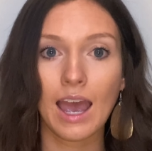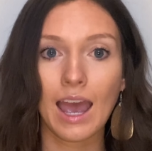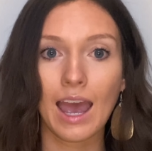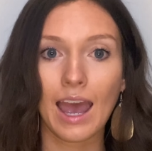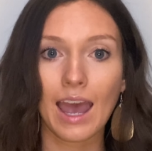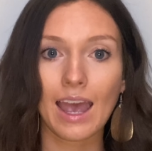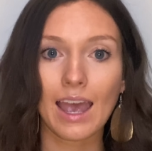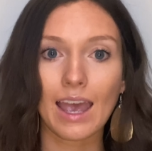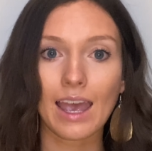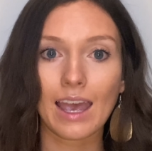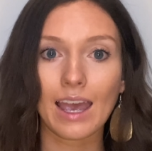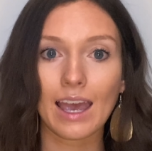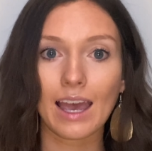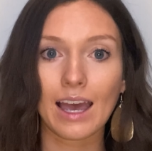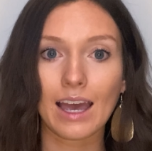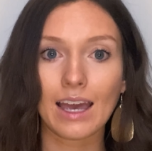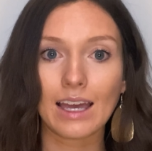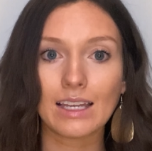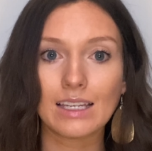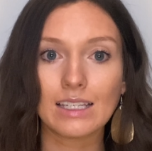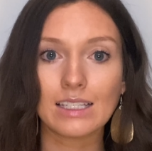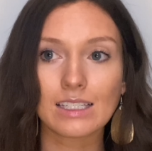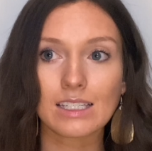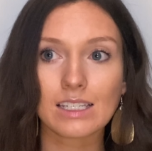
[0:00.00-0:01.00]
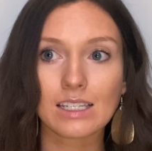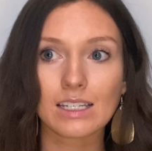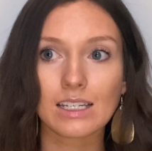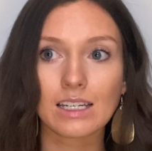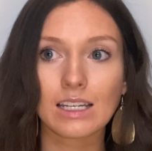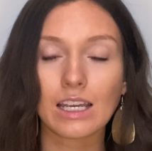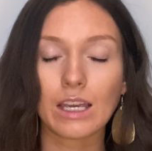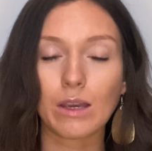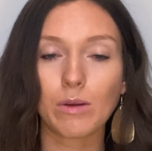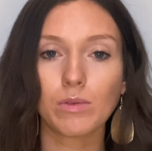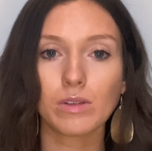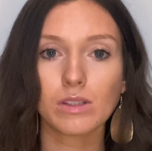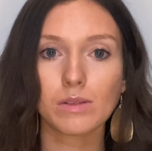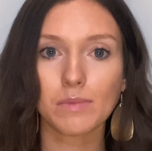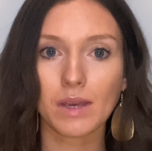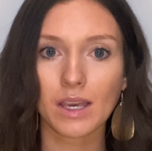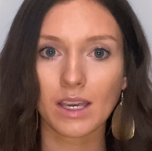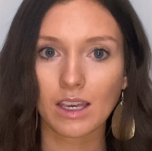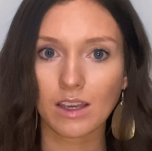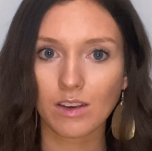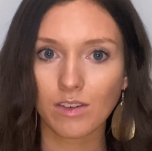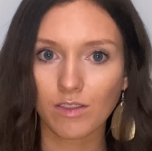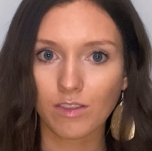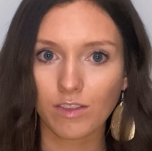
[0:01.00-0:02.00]
and he was
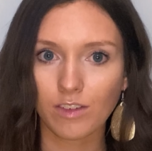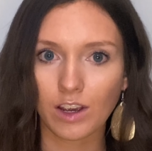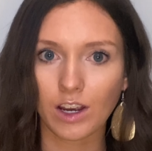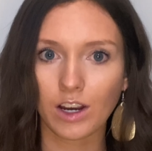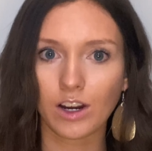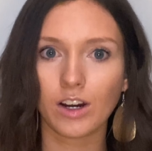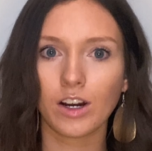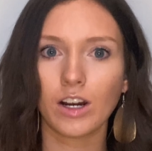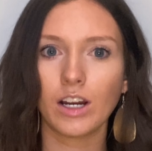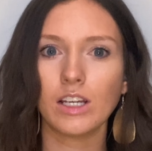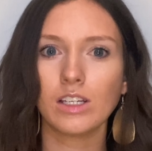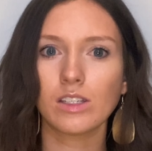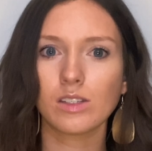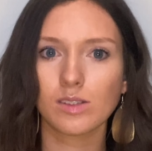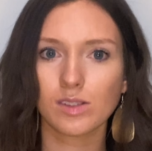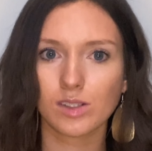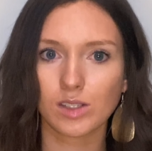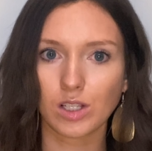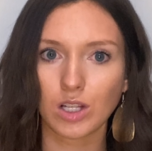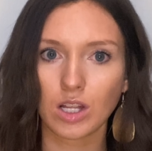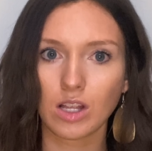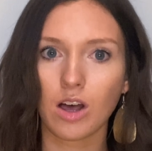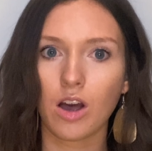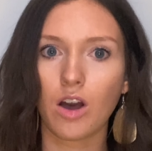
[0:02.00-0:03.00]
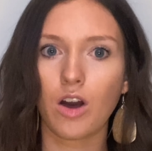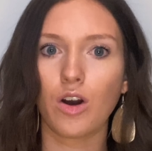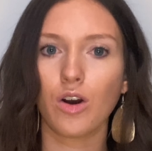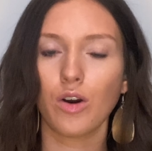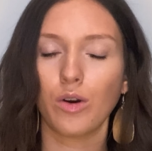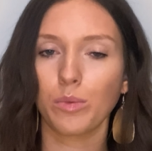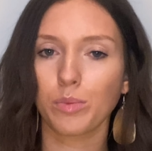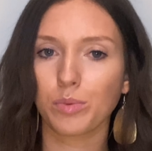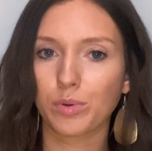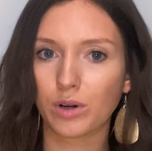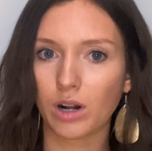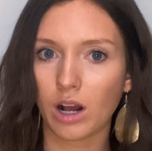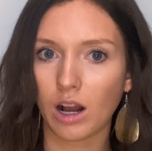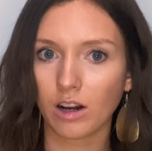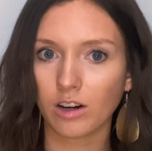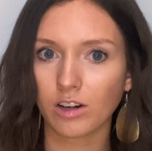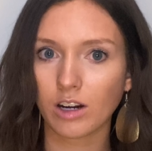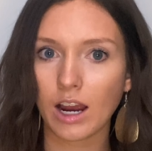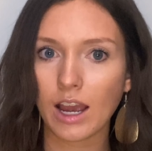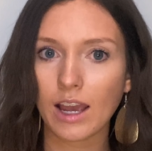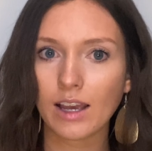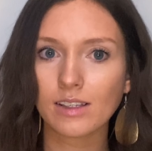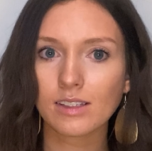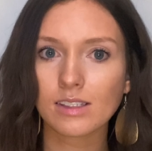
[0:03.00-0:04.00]
making very slow
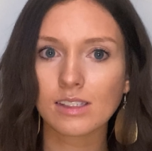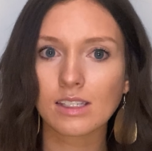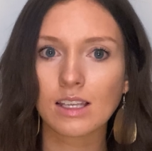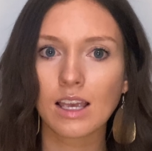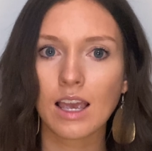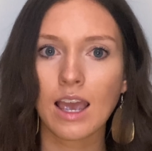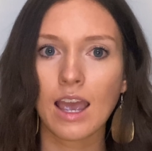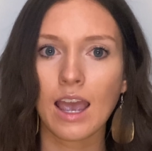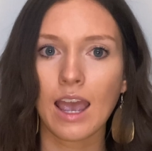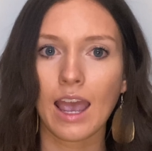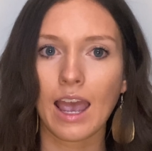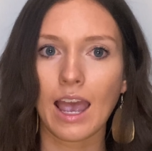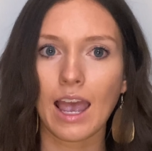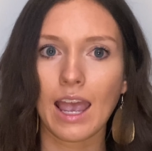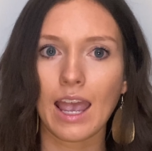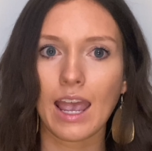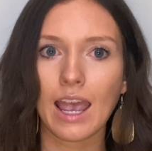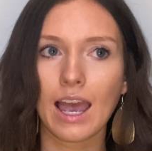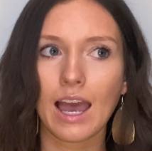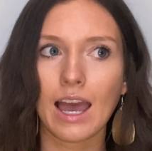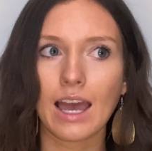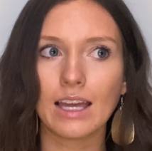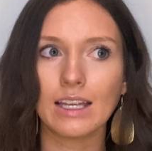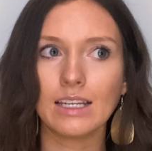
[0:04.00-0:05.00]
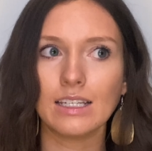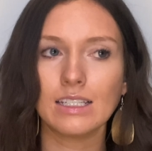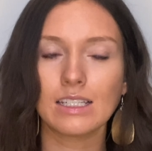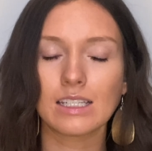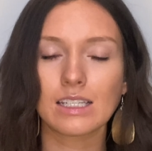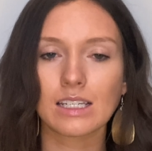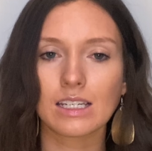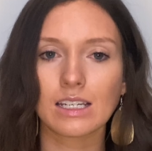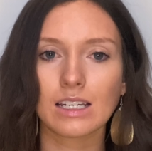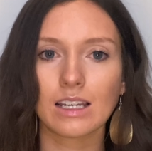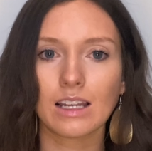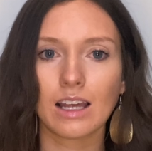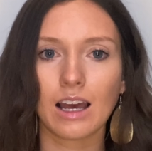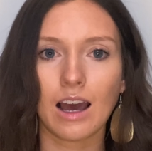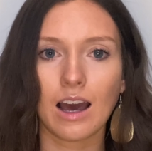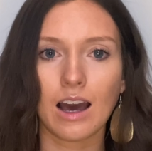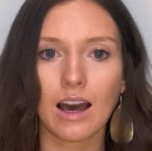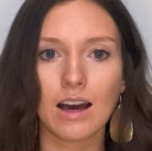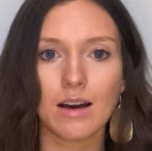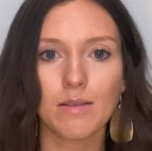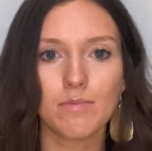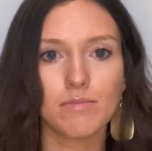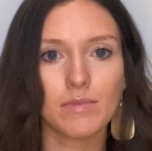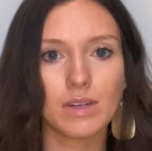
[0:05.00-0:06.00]
progress. And
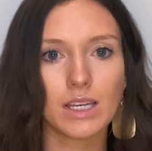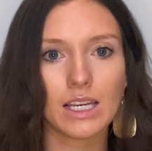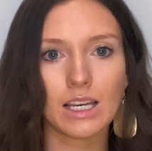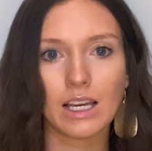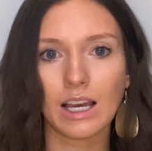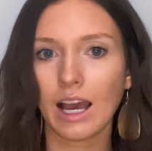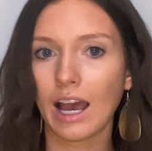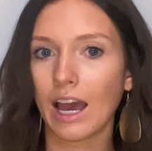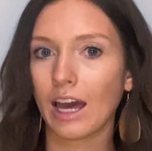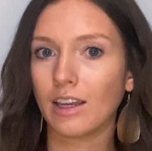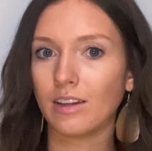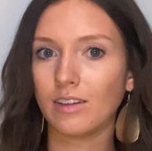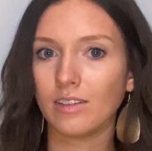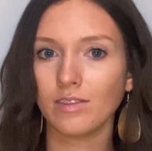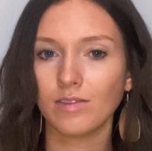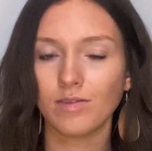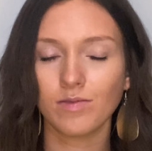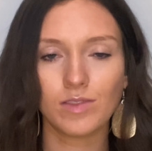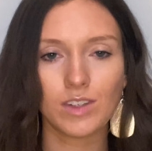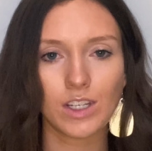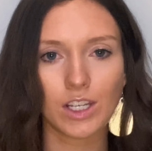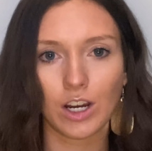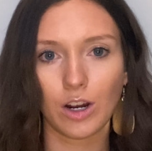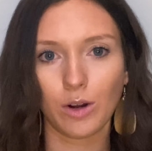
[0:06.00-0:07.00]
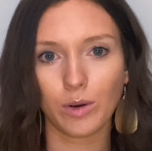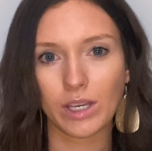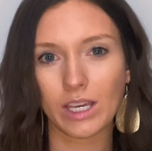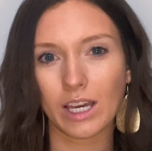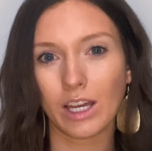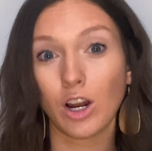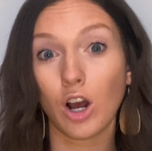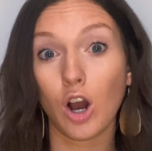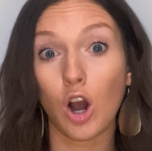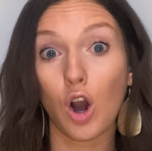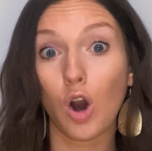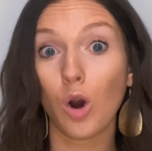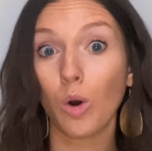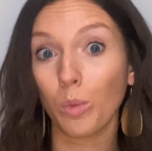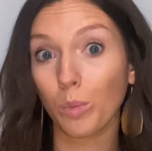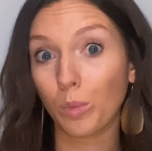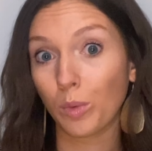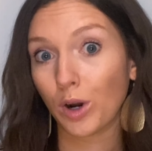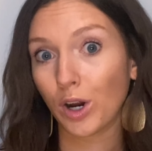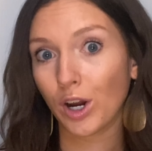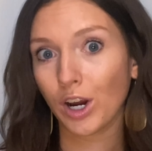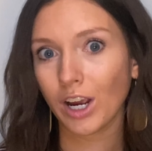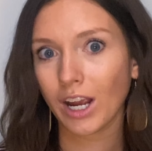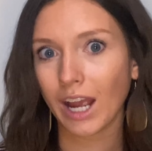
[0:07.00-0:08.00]
he had
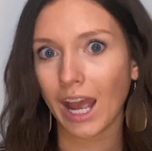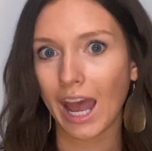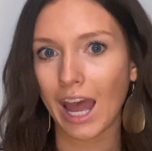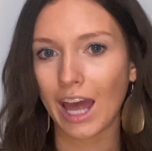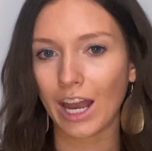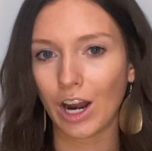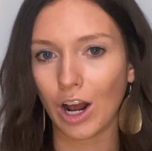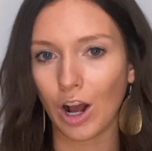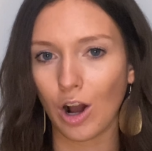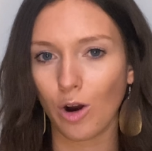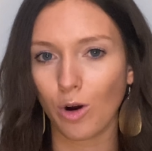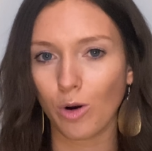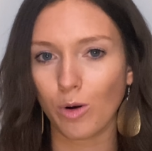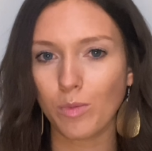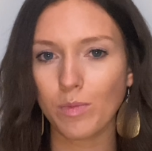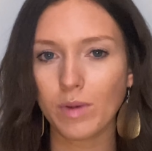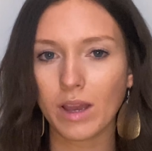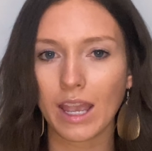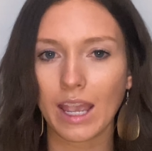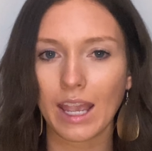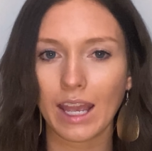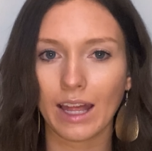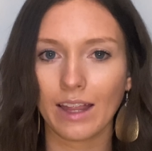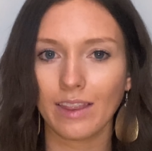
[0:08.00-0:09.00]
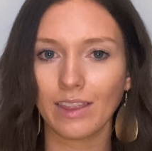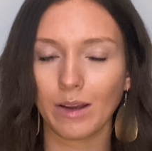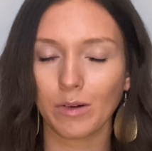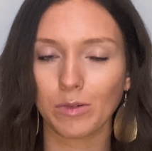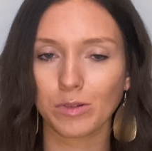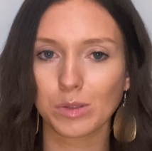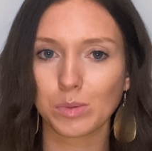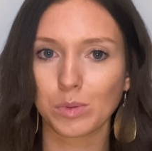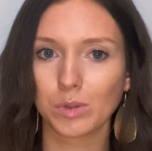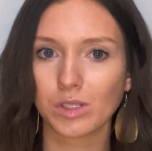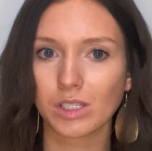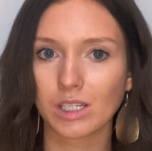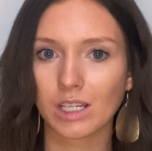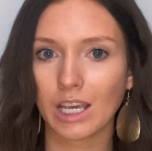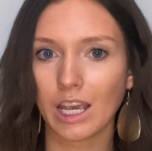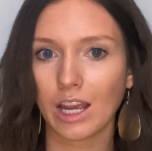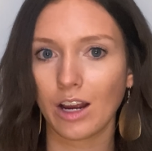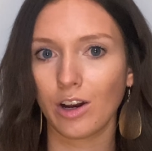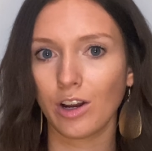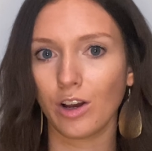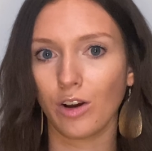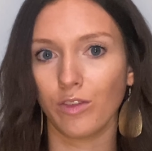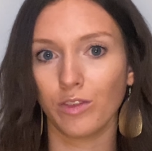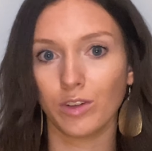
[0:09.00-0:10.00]
homework at home, and they were supposed to
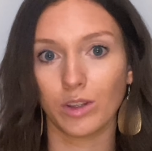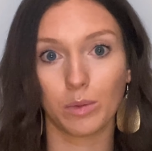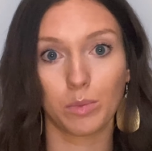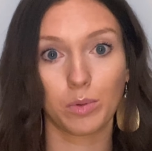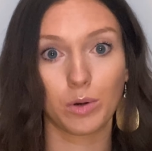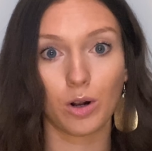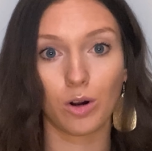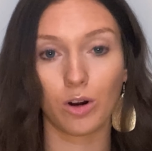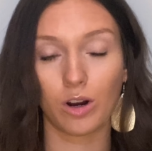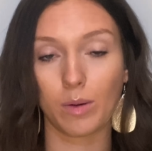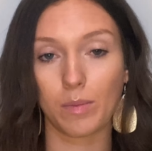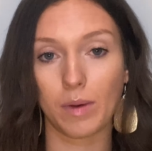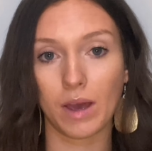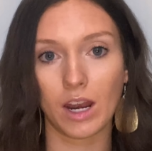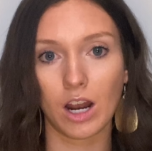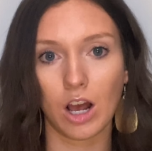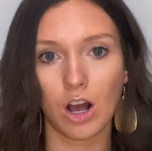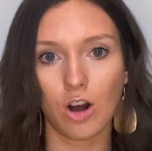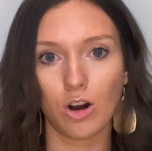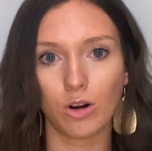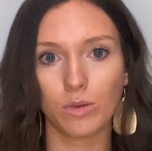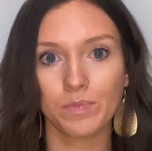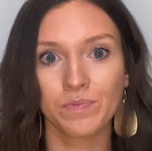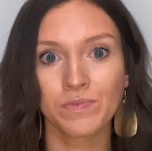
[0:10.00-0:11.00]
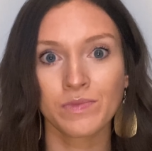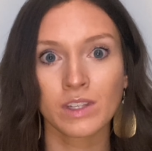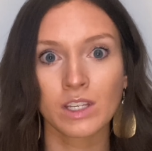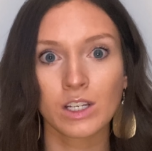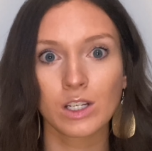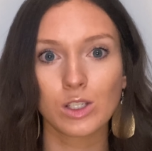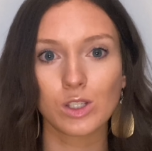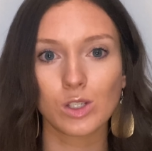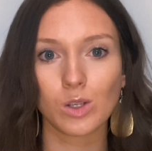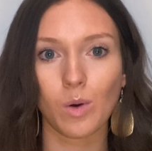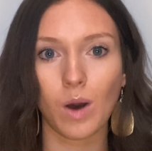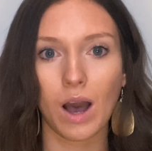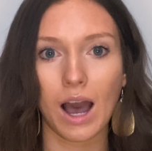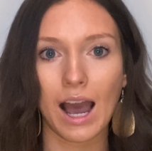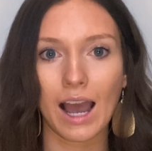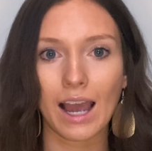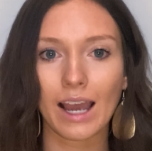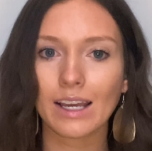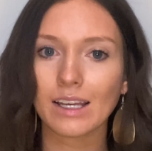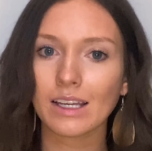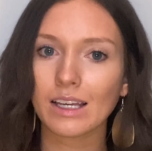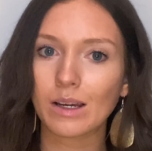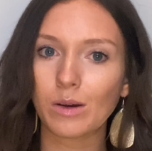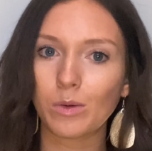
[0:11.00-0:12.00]
carry over the program at home. So
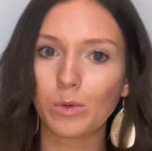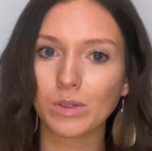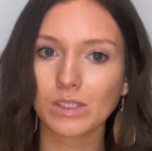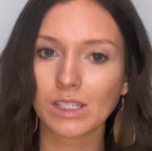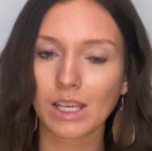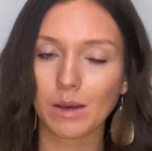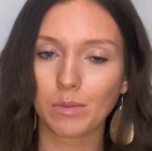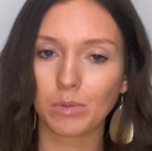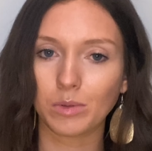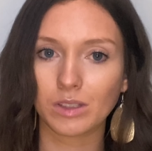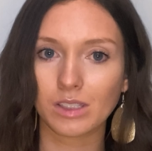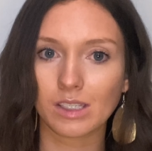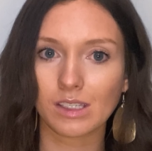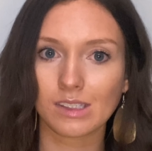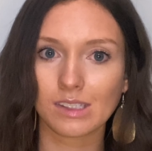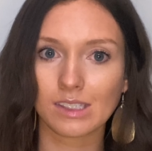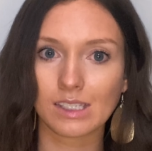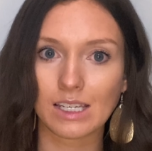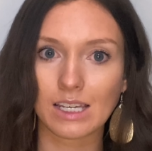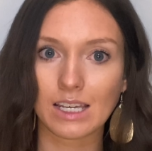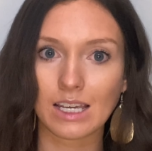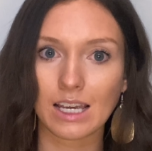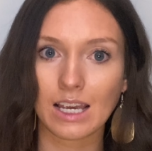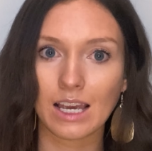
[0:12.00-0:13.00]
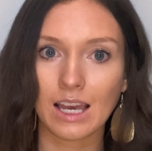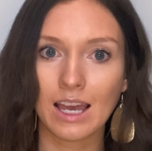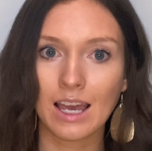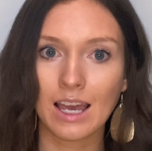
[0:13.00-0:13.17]
I was able to see